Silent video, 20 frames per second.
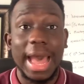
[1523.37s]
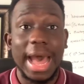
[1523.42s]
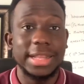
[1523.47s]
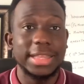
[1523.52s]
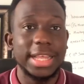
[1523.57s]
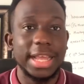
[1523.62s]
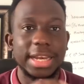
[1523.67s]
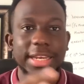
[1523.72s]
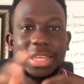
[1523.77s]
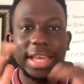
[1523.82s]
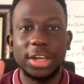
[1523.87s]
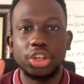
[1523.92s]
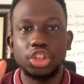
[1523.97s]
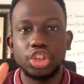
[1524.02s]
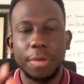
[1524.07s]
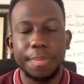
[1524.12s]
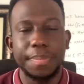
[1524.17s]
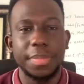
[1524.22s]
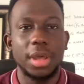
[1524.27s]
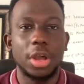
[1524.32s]
And then yeah,
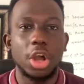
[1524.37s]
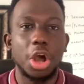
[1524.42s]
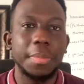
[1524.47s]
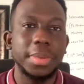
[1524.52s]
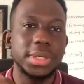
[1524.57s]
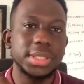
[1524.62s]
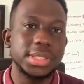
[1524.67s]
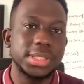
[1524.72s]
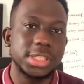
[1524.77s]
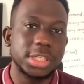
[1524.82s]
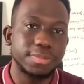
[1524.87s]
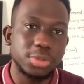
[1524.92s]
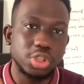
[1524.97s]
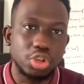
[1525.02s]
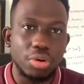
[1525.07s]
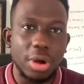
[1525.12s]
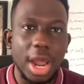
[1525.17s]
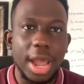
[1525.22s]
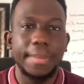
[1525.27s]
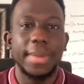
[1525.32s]
drop me a comment,
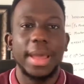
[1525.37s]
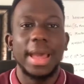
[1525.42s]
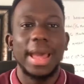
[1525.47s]
subscribe,